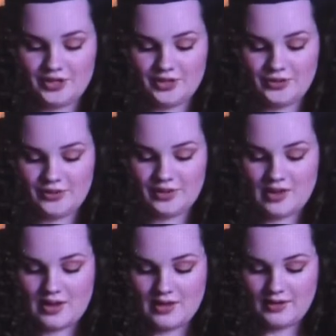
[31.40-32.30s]
to you
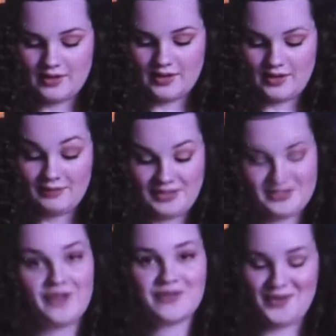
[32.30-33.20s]
and
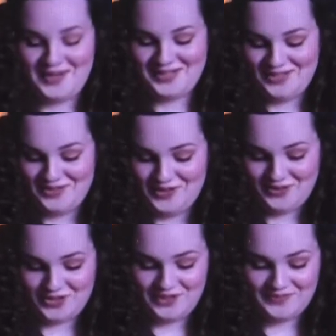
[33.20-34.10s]
myself going into the
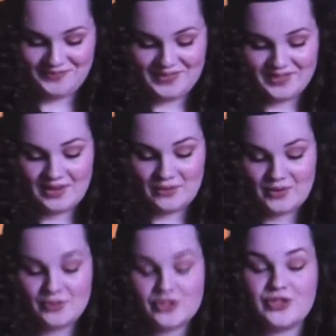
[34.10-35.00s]
future that
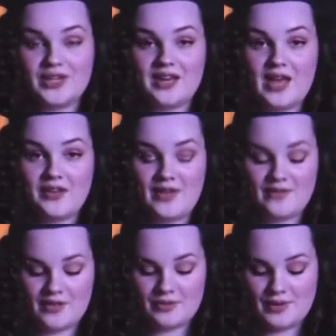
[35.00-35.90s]
we will treat and
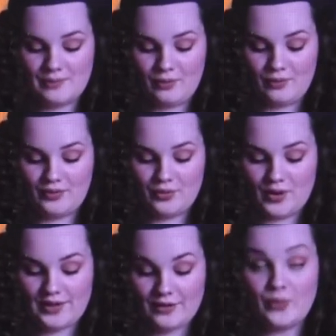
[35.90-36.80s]
love other people the
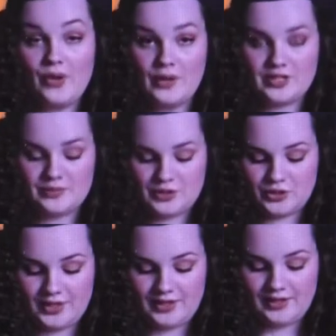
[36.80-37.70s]
way that we want to be
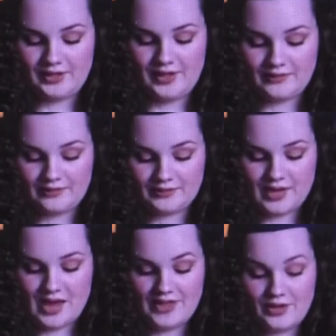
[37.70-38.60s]
treated and loved,
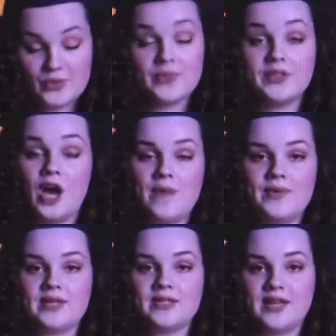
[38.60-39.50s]
and that we would
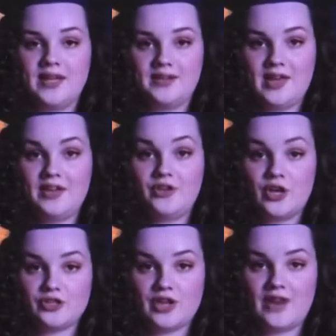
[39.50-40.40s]
not be content and
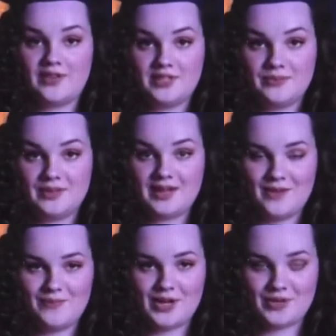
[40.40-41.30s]
not striving to
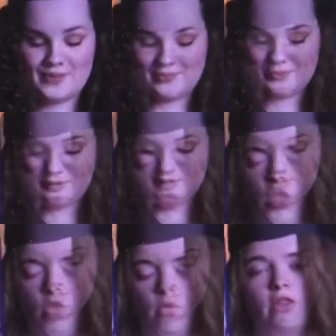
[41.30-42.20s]
become better people.
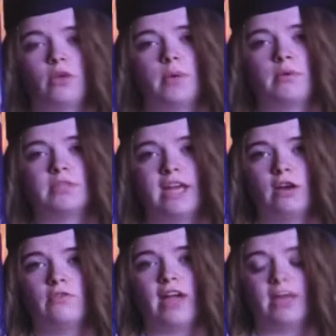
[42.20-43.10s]
Whether we were
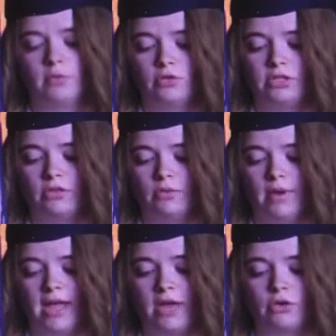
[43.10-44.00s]
terrified most of the
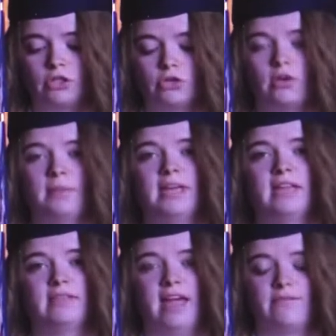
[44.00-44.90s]
way or screaming
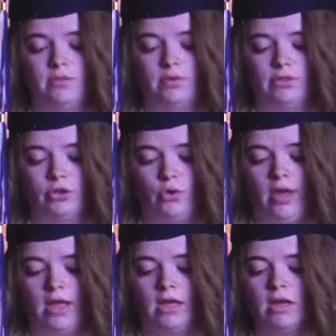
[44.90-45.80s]
and laughing with joy,